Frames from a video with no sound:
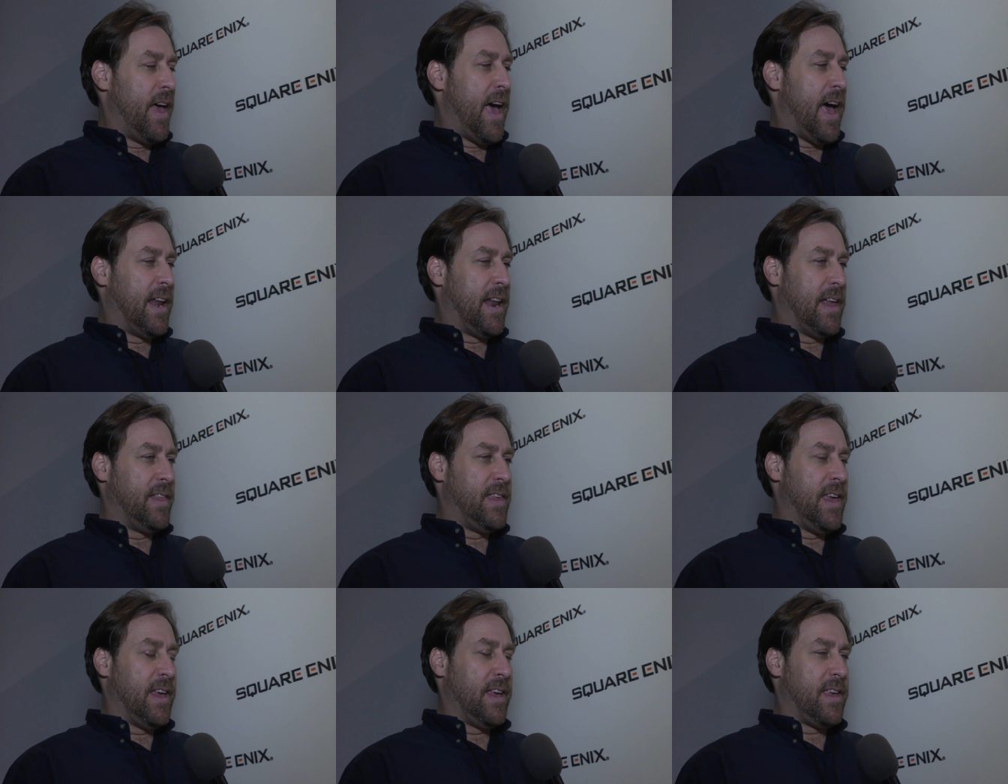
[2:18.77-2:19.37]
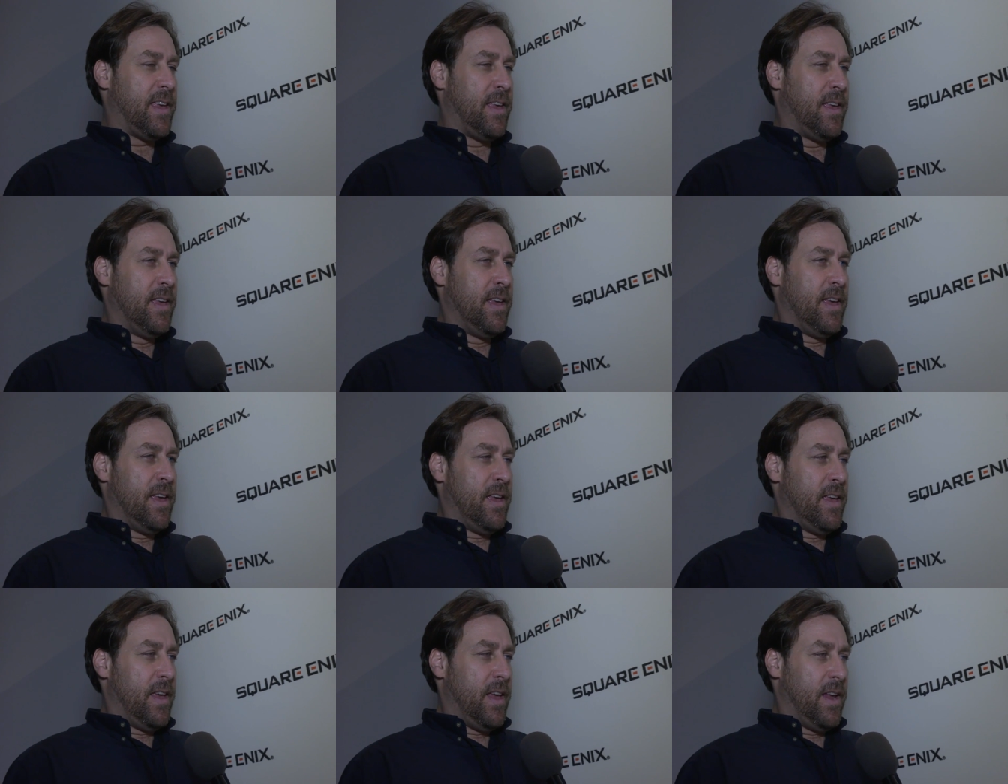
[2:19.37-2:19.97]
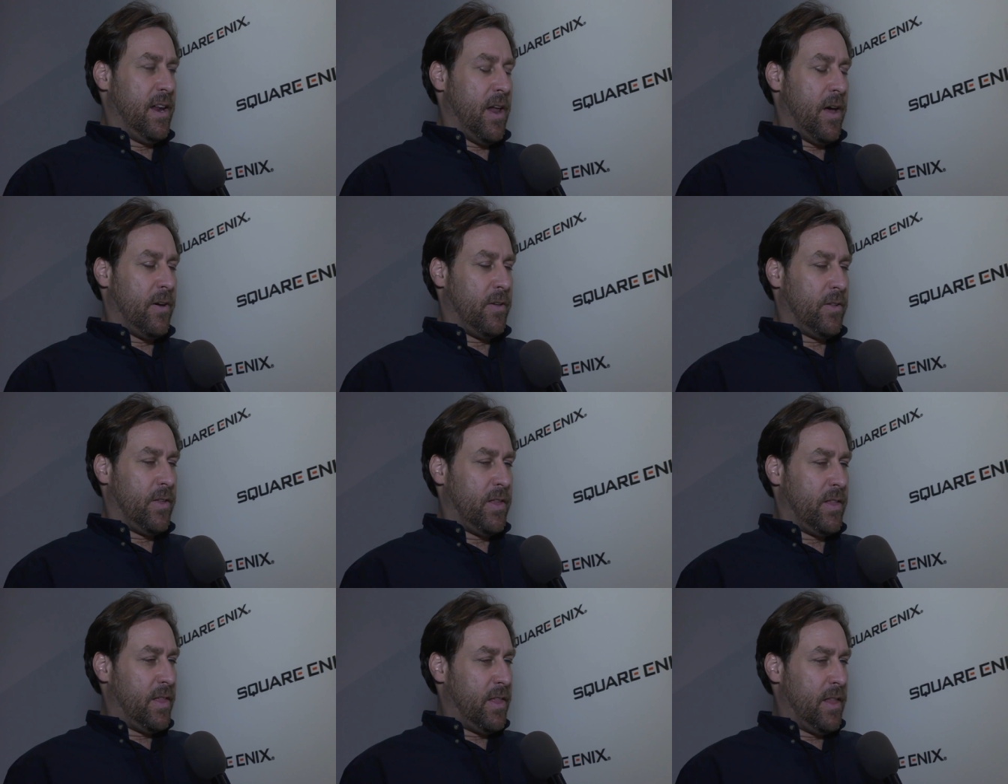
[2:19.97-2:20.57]
And I think, you know,
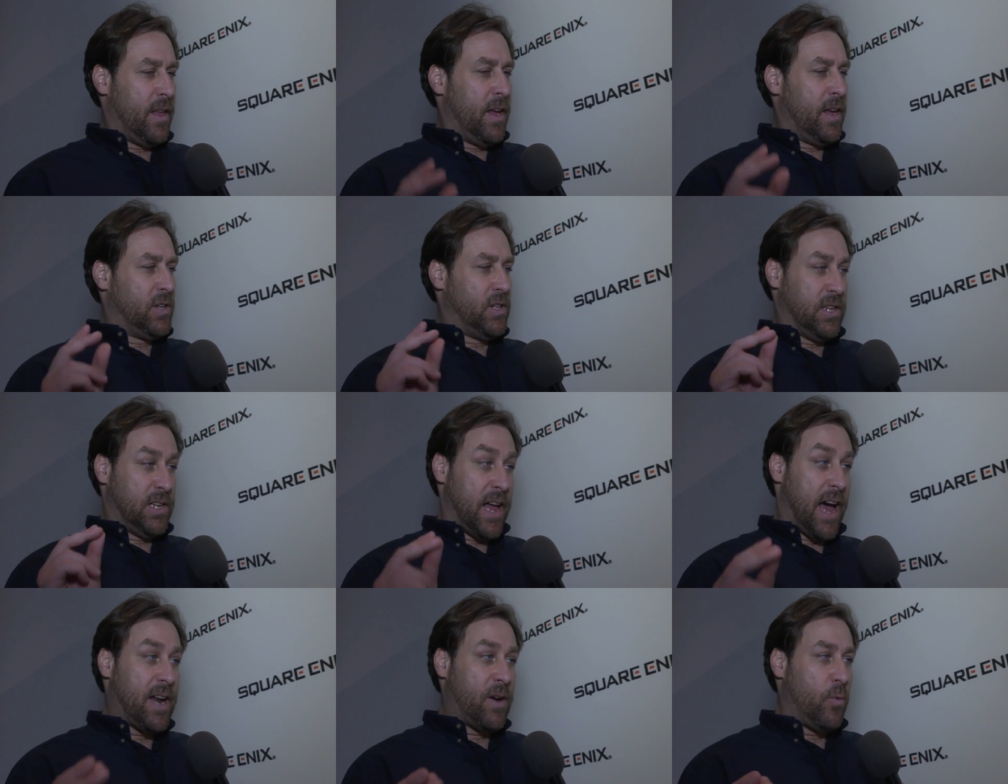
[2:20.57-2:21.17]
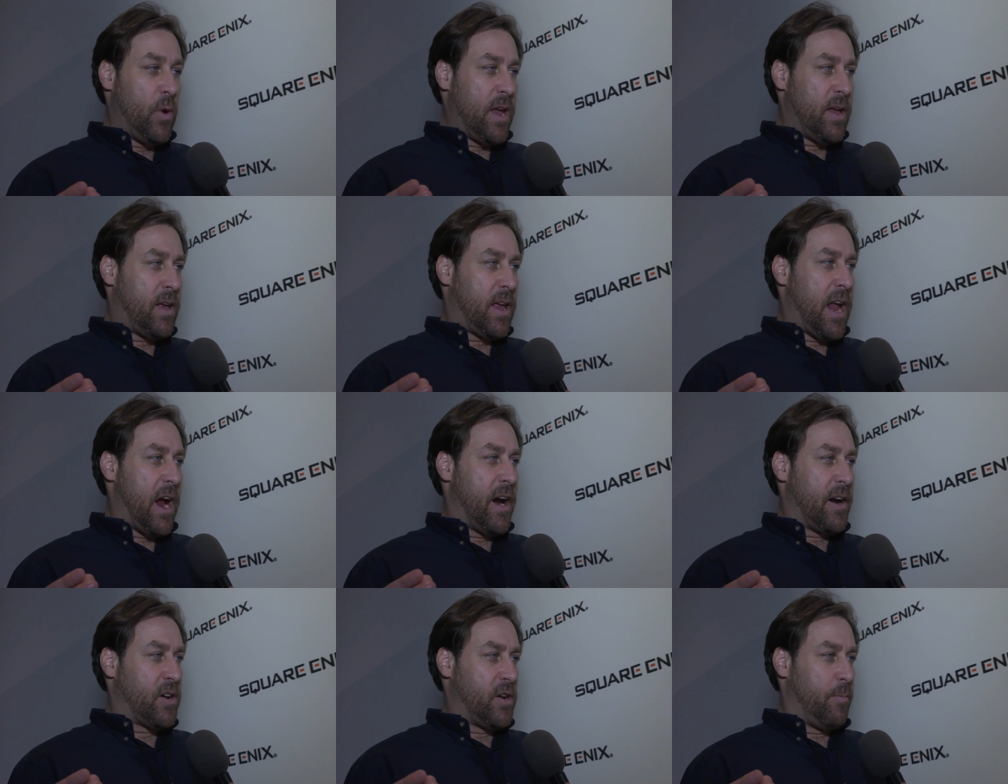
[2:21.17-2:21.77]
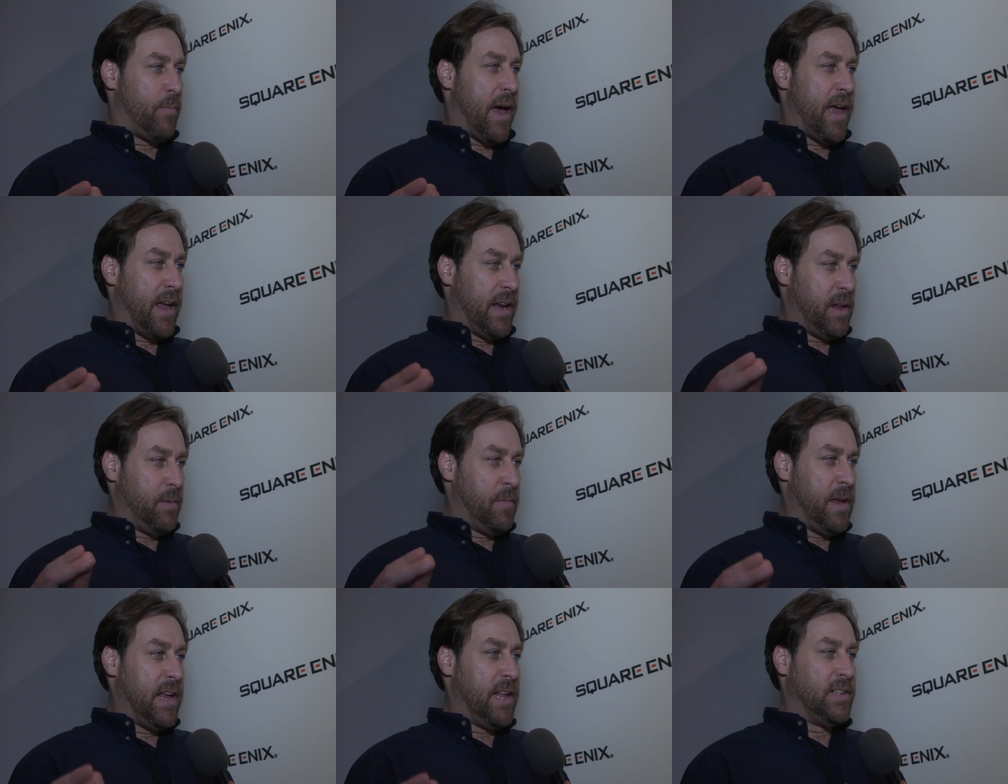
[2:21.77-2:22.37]
she's not a weak character by
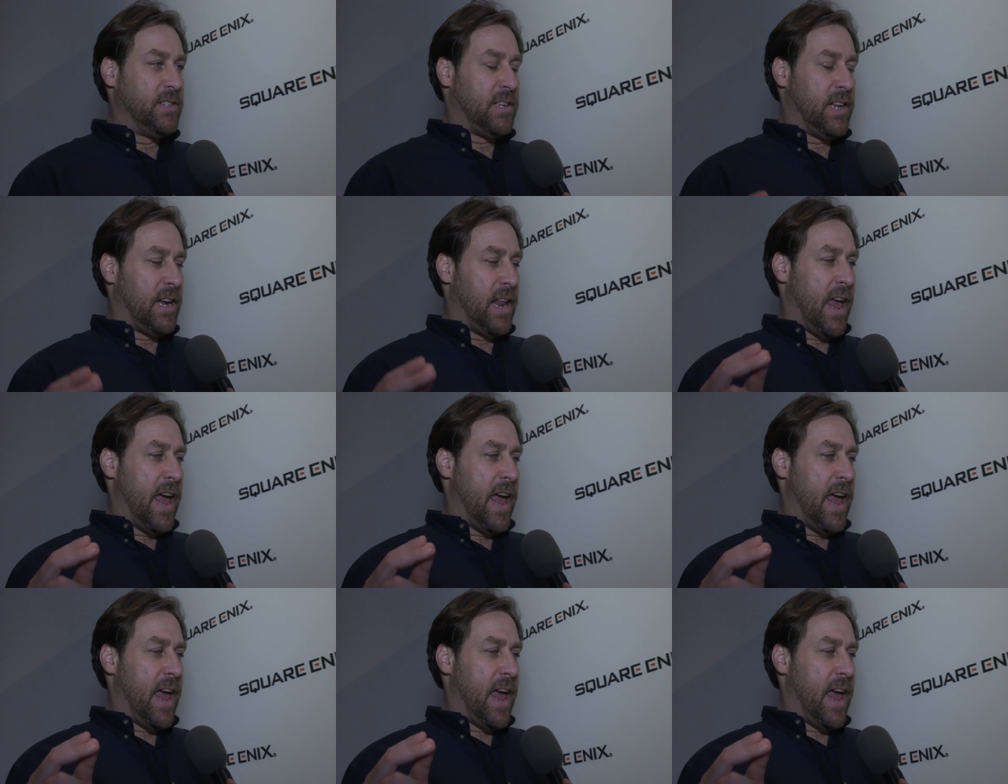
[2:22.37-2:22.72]
any means, and,